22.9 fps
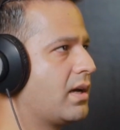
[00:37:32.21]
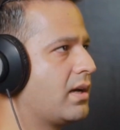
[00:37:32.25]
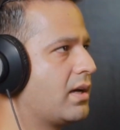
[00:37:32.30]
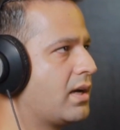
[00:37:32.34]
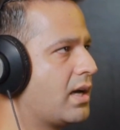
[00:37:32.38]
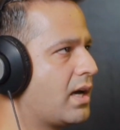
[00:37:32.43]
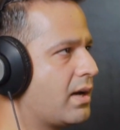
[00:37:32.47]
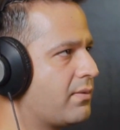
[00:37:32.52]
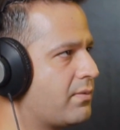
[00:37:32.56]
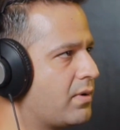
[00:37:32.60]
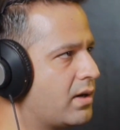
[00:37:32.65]

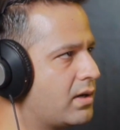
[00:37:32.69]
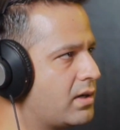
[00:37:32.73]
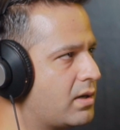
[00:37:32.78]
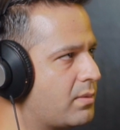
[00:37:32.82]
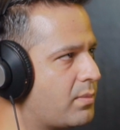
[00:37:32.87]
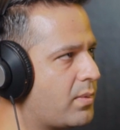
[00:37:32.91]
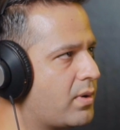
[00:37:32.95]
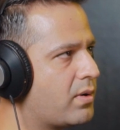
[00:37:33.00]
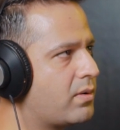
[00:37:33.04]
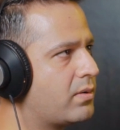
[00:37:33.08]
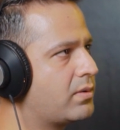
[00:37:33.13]
I've heard
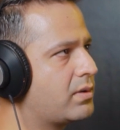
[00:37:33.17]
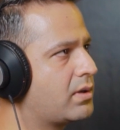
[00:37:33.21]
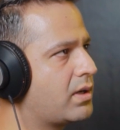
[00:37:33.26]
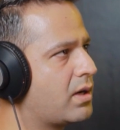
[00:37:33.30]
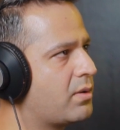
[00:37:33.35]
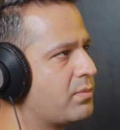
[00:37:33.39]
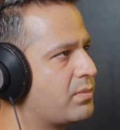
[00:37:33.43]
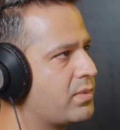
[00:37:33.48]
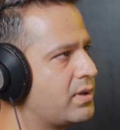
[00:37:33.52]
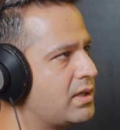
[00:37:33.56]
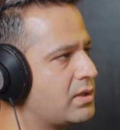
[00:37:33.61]
about
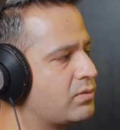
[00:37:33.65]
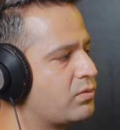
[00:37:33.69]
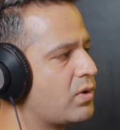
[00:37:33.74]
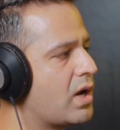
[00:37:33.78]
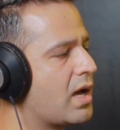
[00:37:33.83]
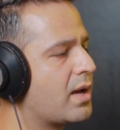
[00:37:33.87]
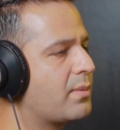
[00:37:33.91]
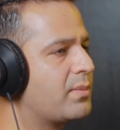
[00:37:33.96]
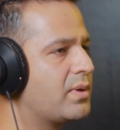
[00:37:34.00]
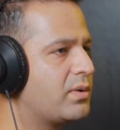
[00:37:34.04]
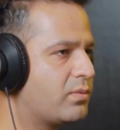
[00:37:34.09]
companies who
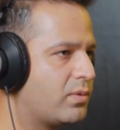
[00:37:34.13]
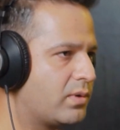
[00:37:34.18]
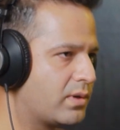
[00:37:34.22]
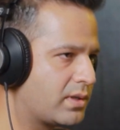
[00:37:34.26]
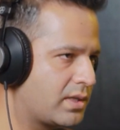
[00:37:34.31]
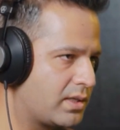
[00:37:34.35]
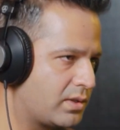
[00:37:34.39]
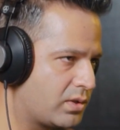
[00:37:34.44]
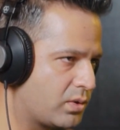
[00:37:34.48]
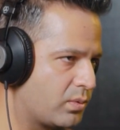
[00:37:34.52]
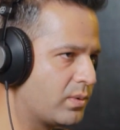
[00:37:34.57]
have been
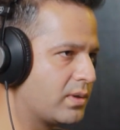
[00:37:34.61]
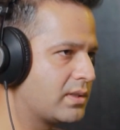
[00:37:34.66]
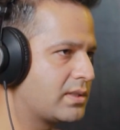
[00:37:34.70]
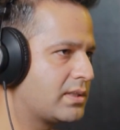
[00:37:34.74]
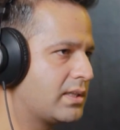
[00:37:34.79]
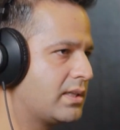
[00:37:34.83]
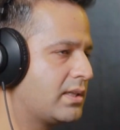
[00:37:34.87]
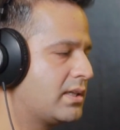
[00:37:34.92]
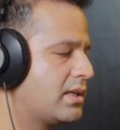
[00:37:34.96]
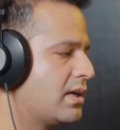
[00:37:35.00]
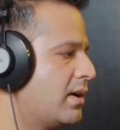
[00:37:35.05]
working
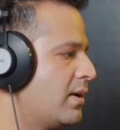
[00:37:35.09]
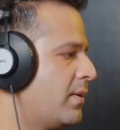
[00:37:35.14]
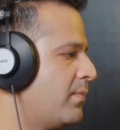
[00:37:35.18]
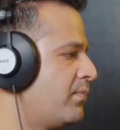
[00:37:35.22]
towards it